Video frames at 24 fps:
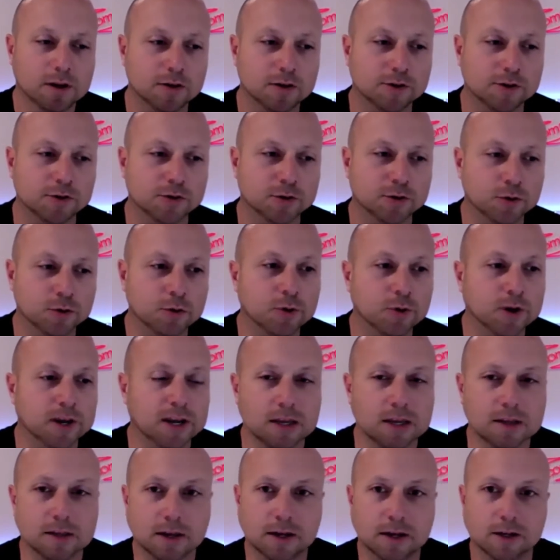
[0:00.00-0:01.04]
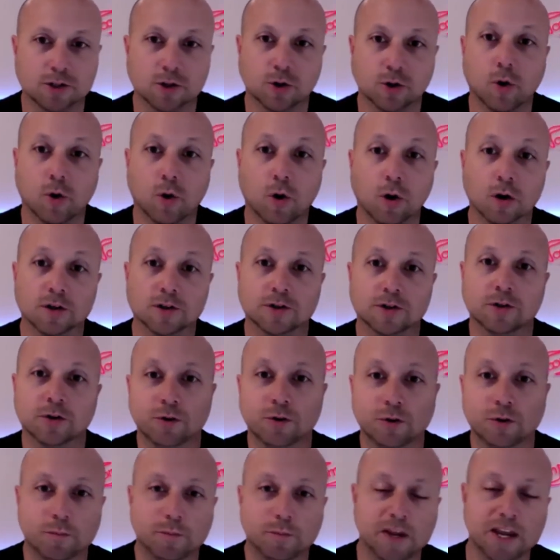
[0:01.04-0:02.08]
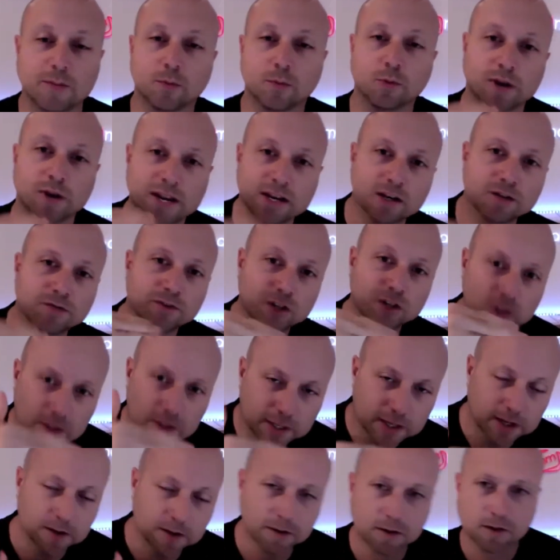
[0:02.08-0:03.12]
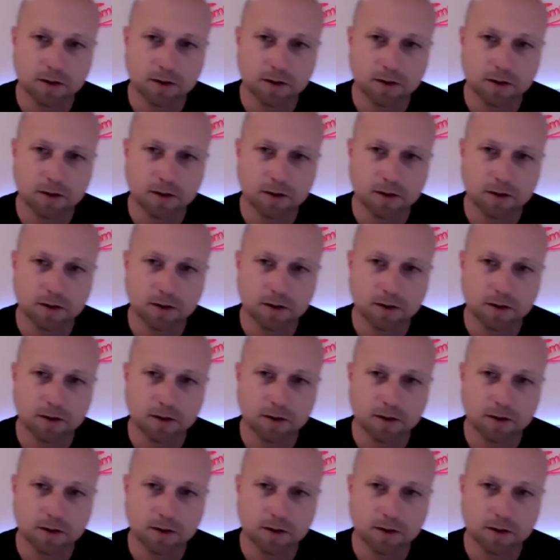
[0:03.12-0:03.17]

to either talk to people individually.